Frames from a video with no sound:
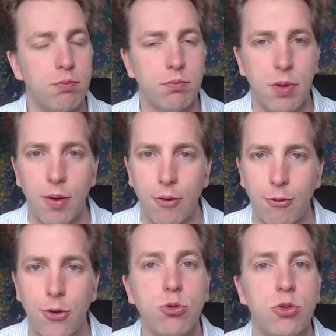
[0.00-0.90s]
a
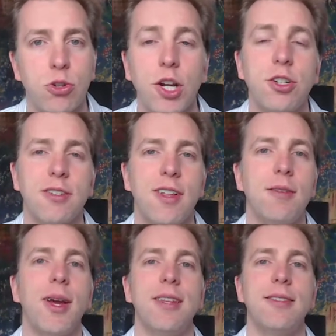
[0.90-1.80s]
few strangers that
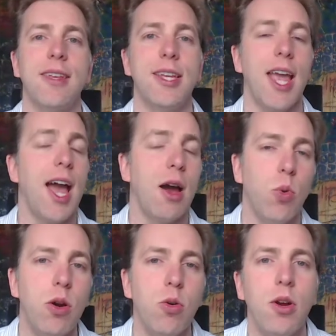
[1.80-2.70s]
might say, "Yeah, I
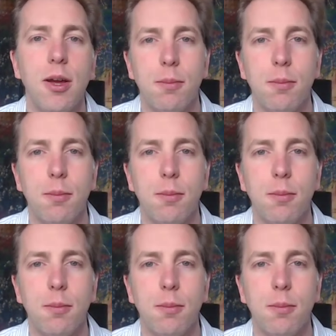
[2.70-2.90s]
will."